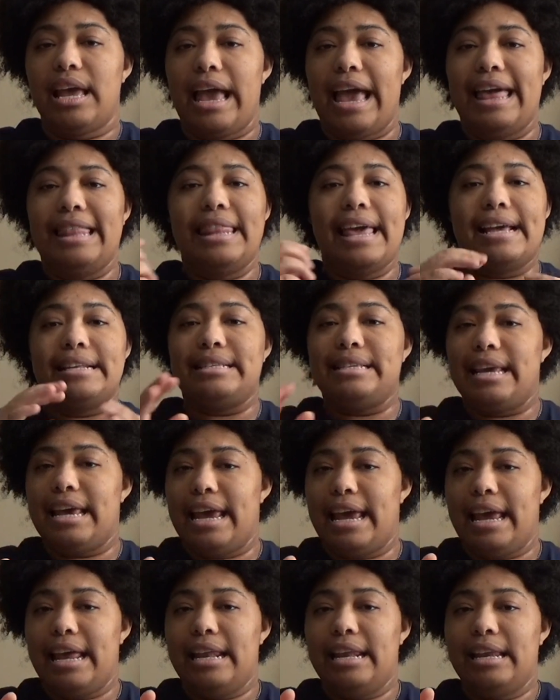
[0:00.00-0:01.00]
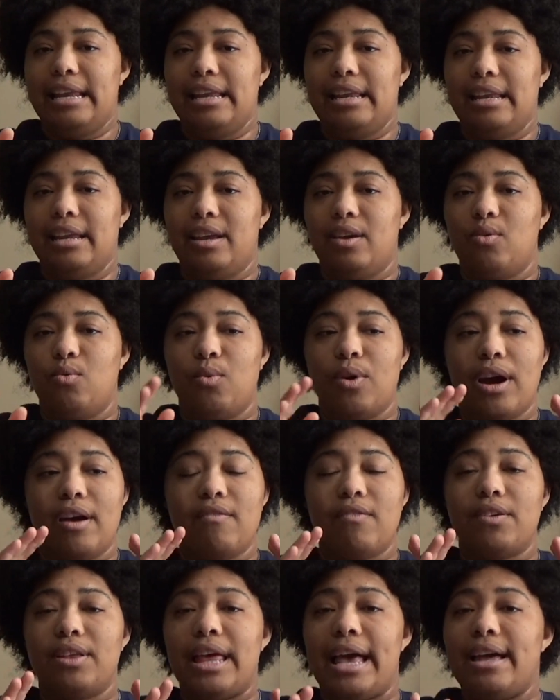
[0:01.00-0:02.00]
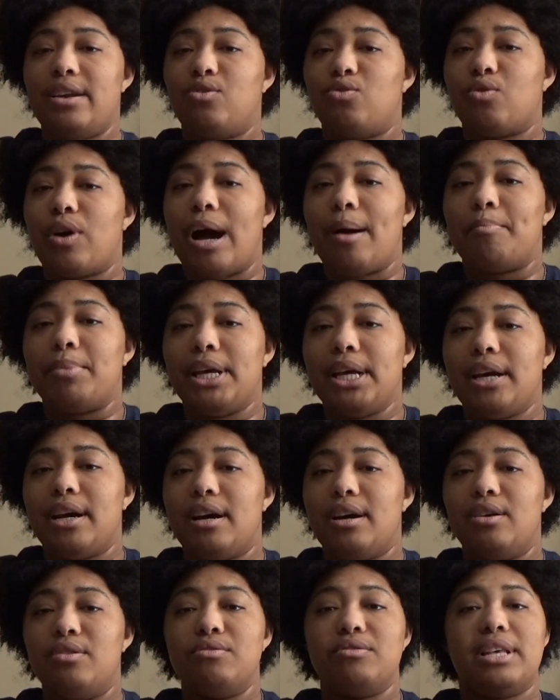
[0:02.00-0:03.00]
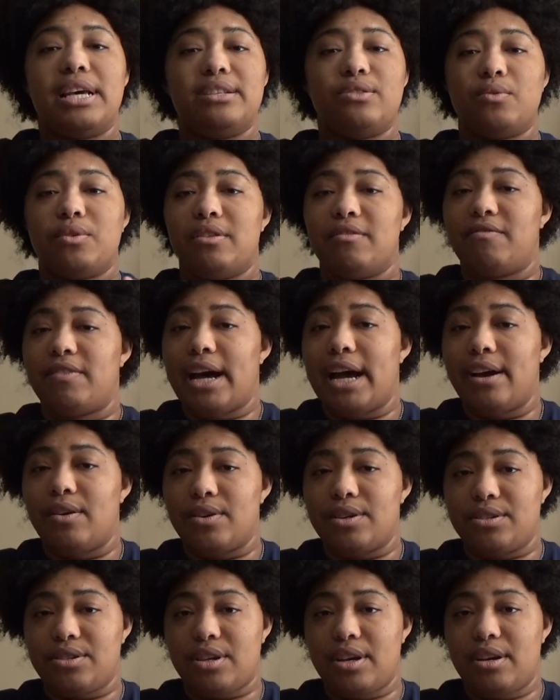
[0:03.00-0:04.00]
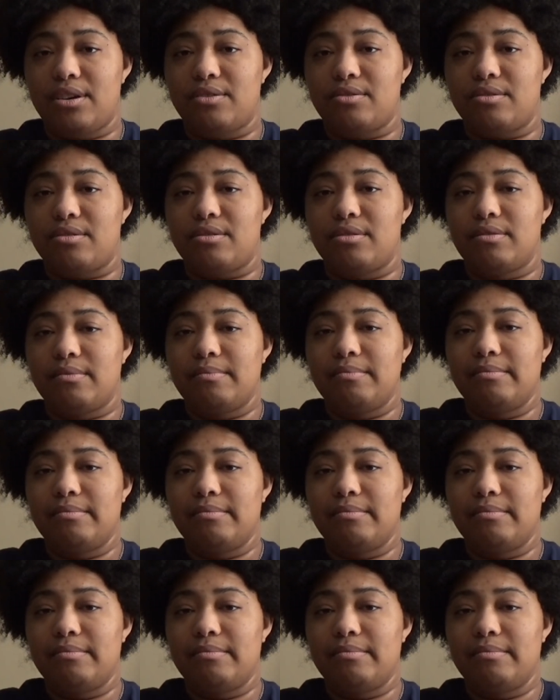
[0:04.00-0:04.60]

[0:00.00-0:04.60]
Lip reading: And that's it. Wherever that droplet goes, that's where the virus goes.